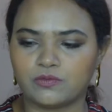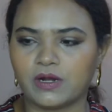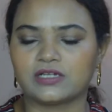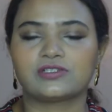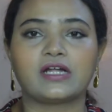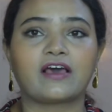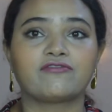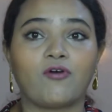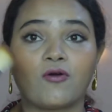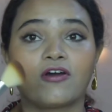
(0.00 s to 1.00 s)
brush that I
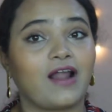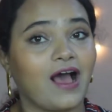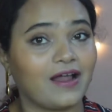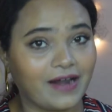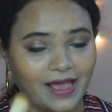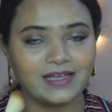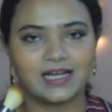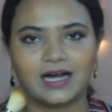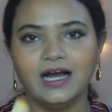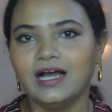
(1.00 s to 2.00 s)
found on
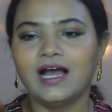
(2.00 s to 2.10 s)
Nykaa,